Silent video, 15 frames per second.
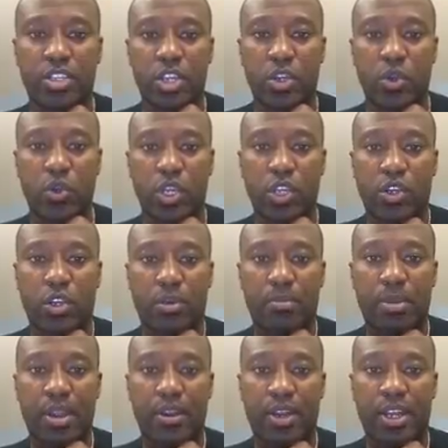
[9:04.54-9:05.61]
only got
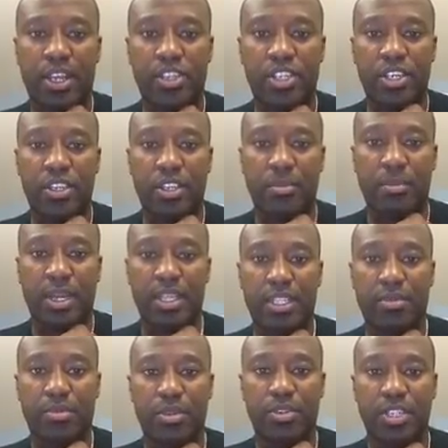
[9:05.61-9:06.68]
married last year at the Mighty
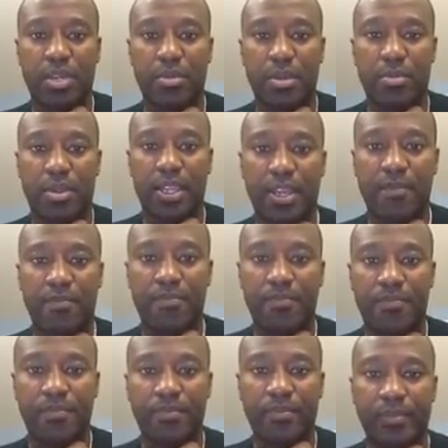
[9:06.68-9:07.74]
Blues. I remember that.
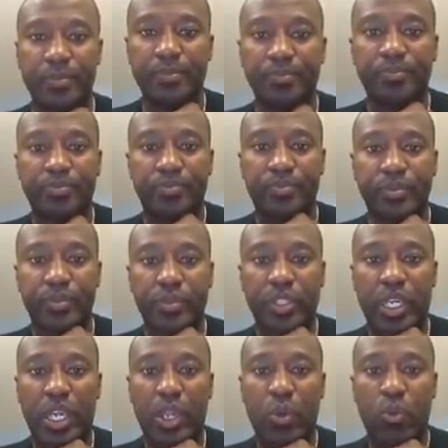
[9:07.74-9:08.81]

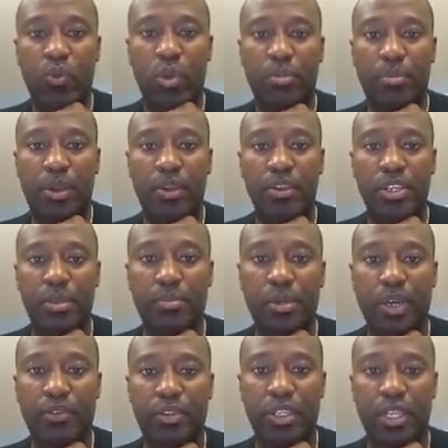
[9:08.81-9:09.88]
I wasn't married yet, but
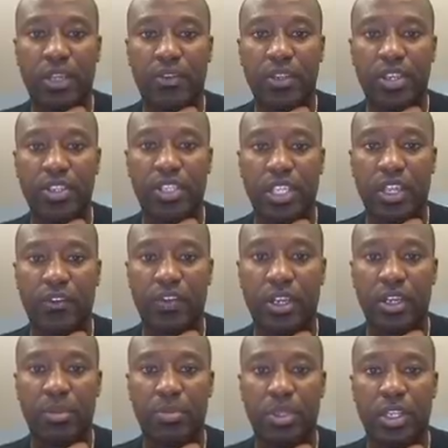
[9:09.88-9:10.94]
after 11 years together and
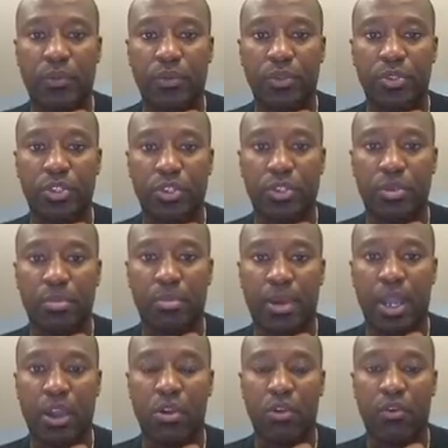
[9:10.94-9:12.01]
a beautiful son, my
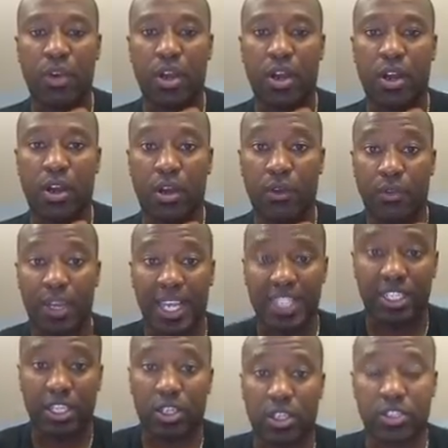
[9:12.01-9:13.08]
other half
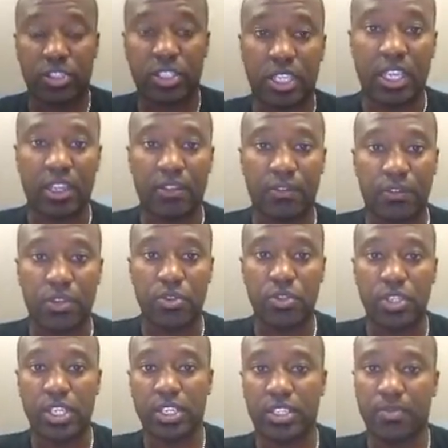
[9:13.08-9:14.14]
has lost the
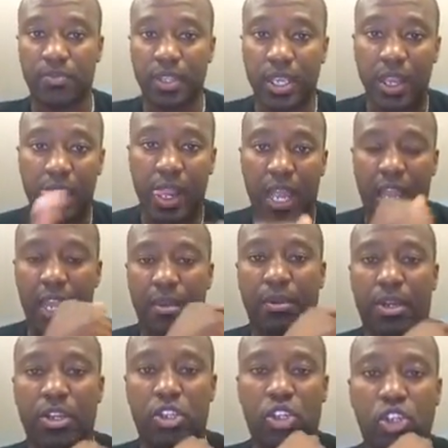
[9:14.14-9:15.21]
enthusiasm. And I'm going
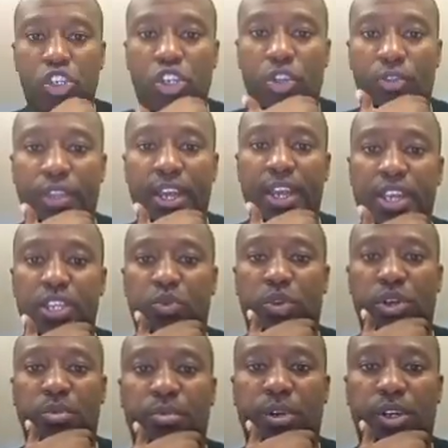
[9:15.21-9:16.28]
to touch on that as
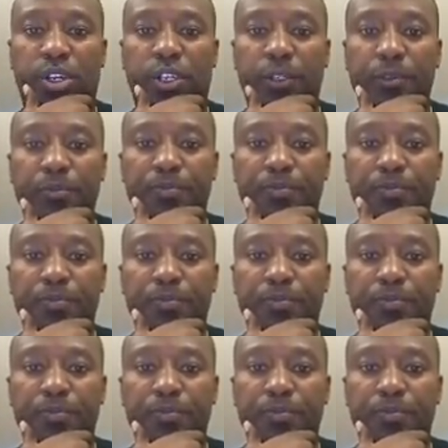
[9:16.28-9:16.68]
well, Mark.